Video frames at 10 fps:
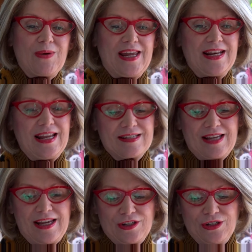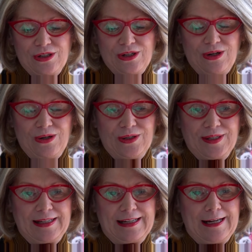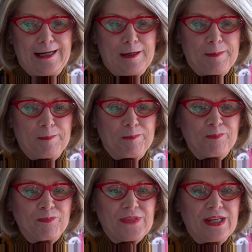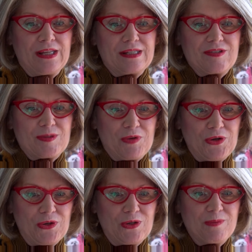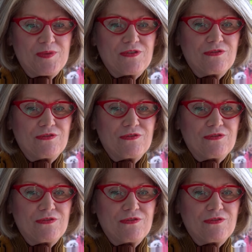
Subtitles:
Anne has had her on some herbs